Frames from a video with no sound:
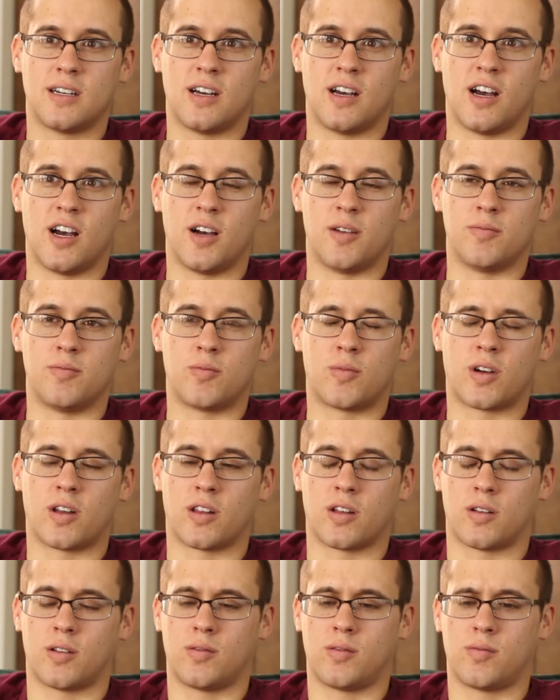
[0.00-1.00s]
um, one of
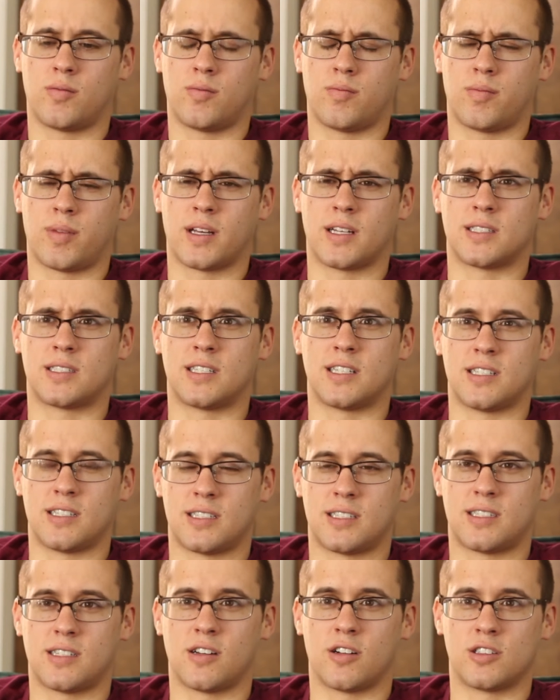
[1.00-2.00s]
the biggest
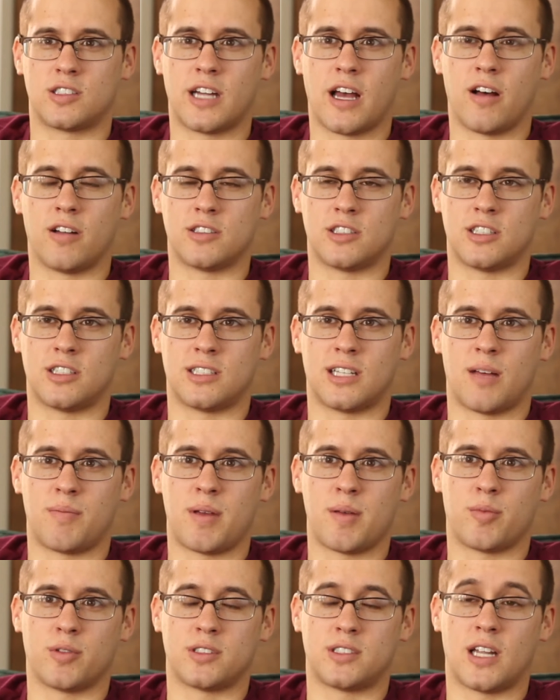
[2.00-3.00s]
things or challenges that
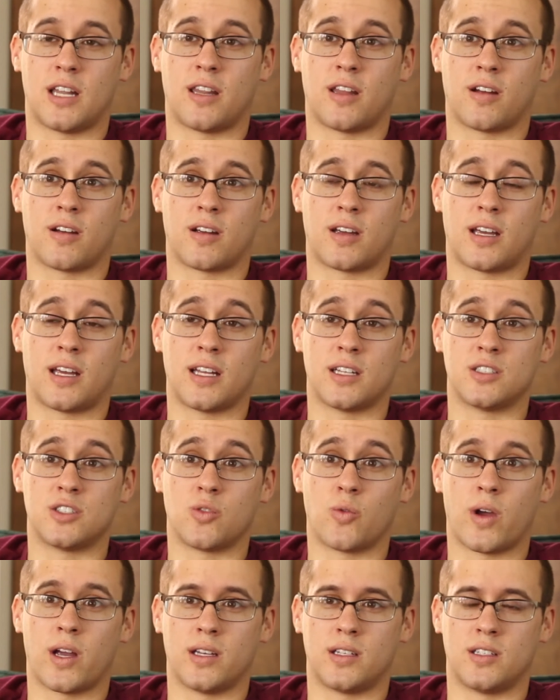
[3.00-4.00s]
people send their kids away